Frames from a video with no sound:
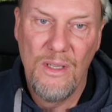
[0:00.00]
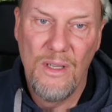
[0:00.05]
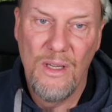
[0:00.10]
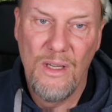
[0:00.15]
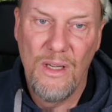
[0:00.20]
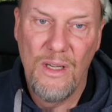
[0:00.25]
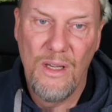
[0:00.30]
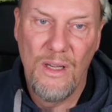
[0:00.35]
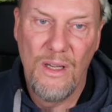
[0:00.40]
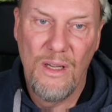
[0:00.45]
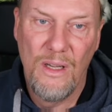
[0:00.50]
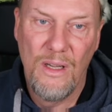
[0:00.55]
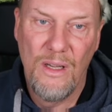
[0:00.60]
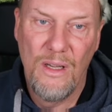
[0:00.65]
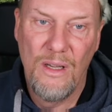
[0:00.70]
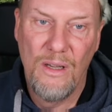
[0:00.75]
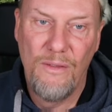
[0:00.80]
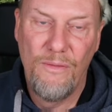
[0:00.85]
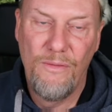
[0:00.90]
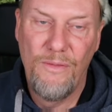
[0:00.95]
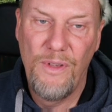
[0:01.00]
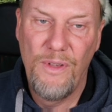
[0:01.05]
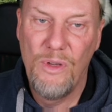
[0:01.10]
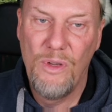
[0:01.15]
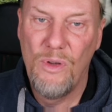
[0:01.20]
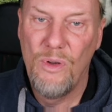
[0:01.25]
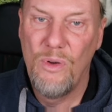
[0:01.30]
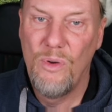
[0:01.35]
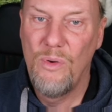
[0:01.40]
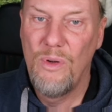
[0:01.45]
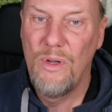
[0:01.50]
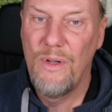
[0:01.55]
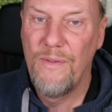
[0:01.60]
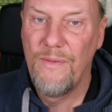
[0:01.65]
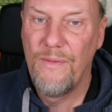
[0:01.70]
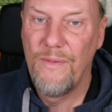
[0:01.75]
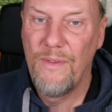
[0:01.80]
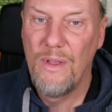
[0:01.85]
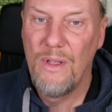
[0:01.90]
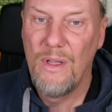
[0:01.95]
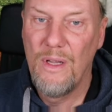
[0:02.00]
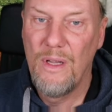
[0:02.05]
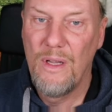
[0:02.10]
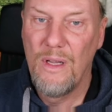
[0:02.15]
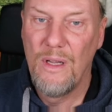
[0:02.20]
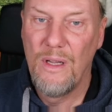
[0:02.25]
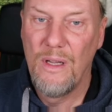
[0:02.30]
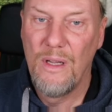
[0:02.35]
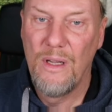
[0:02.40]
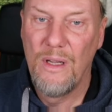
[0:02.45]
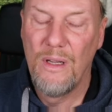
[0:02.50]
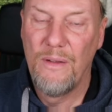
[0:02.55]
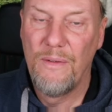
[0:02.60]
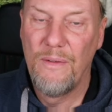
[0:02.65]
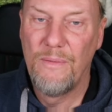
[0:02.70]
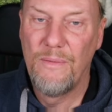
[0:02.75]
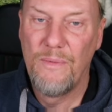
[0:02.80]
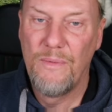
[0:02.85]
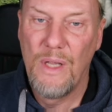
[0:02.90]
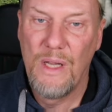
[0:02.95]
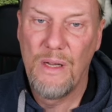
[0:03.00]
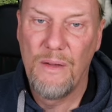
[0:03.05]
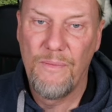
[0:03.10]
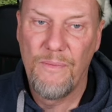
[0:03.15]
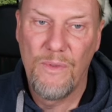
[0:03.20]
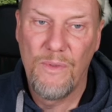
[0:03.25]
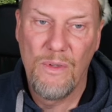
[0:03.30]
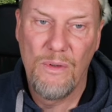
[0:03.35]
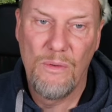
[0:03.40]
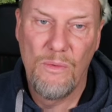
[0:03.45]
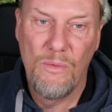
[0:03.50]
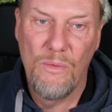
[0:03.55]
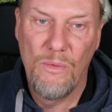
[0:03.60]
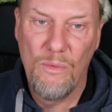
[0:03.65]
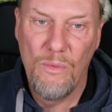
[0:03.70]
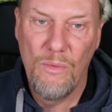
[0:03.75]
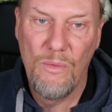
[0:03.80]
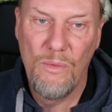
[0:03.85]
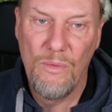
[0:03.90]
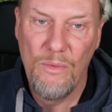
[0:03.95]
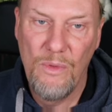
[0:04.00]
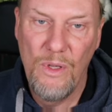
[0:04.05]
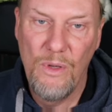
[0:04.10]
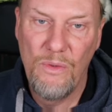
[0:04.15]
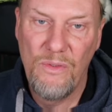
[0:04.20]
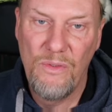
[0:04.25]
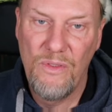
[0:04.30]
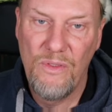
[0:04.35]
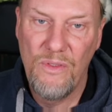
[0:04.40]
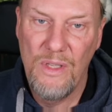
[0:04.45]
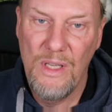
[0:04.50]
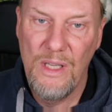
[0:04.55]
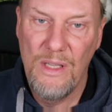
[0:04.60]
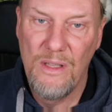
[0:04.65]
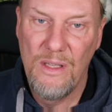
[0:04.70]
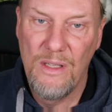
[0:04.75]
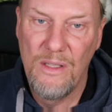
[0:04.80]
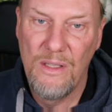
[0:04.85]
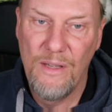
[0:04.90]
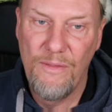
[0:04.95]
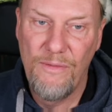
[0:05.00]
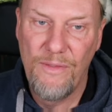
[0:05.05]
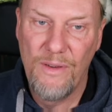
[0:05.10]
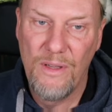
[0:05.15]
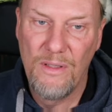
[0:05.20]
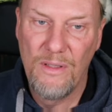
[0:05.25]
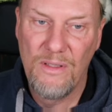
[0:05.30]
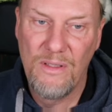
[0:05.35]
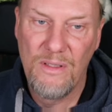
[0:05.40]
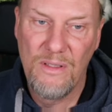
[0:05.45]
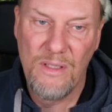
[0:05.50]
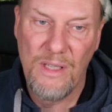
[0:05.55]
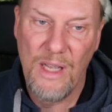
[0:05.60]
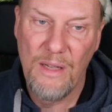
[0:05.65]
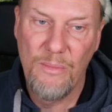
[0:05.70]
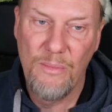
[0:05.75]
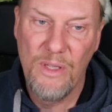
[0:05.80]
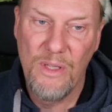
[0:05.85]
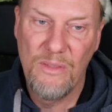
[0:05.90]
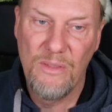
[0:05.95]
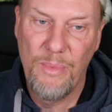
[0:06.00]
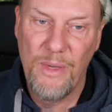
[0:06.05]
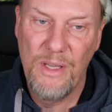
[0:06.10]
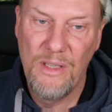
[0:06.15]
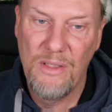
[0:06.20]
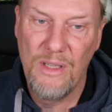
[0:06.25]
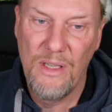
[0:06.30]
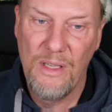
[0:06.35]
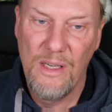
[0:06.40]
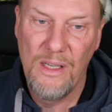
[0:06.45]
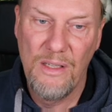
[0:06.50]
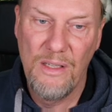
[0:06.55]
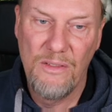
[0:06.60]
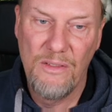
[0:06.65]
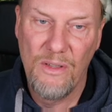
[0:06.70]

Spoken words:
View. Yeah, so you see the different segments basically.